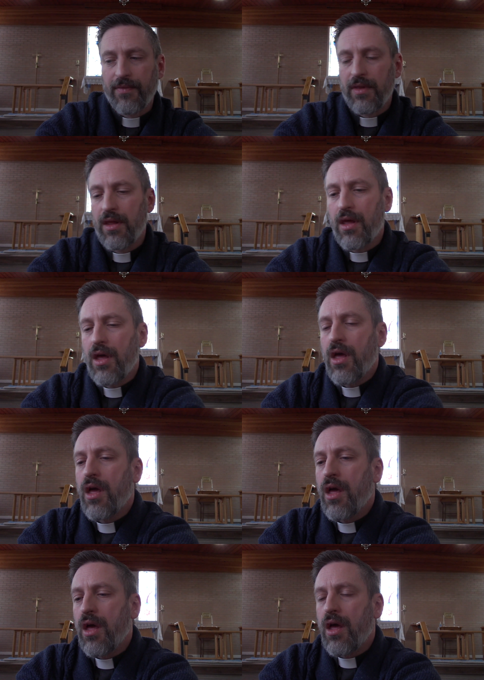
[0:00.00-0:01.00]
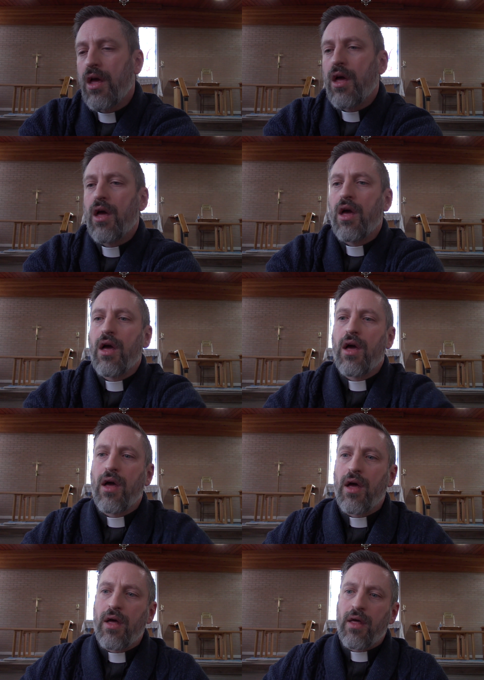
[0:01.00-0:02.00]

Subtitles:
Nobody speaks.